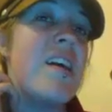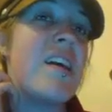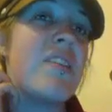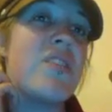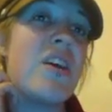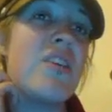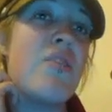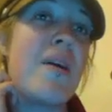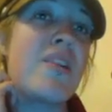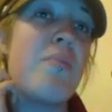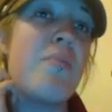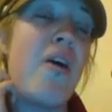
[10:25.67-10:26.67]
It'll tell you
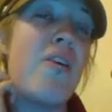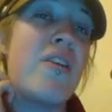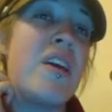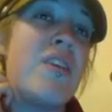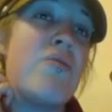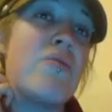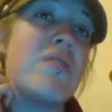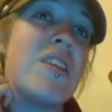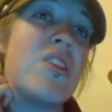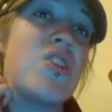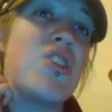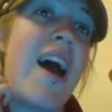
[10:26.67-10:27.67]
about the party, you can see
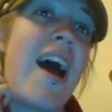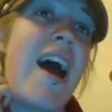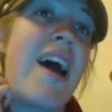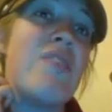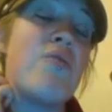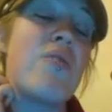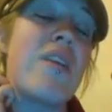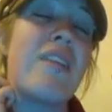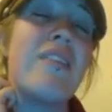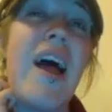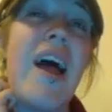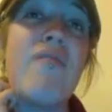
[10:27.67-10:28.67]
the chat, you can get a
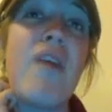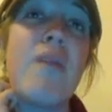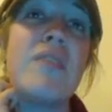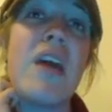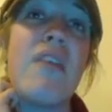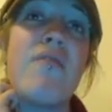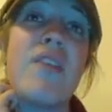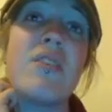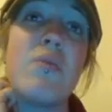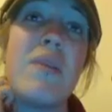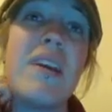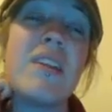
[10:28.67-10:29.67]
live update via
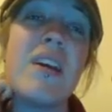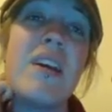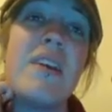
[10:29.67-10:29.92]
tweet,